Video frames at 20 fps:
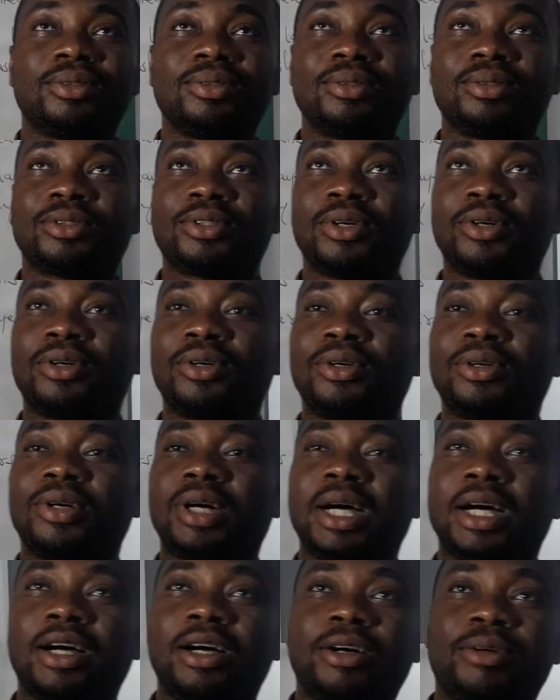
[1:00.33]
So
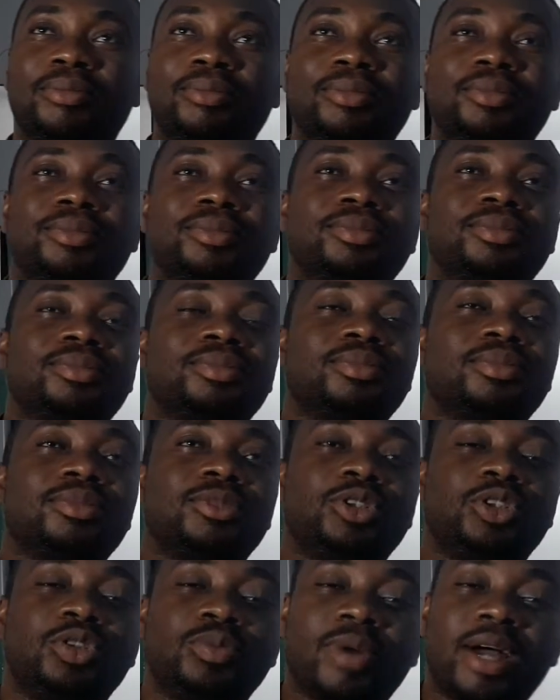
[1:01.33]

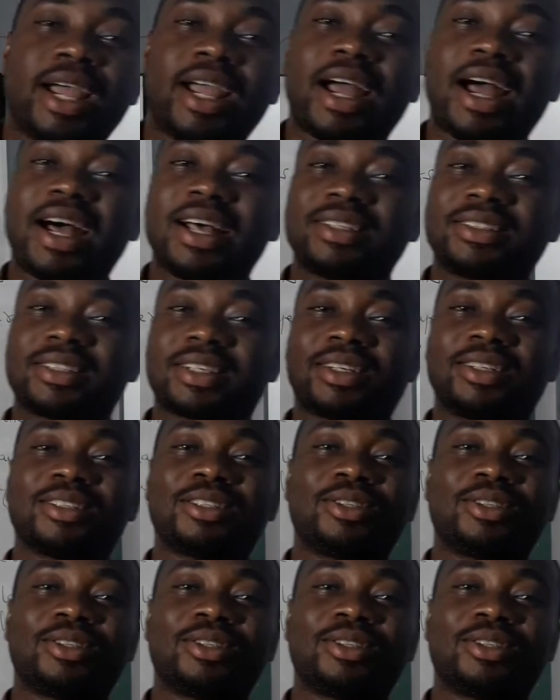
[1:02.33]
you might ask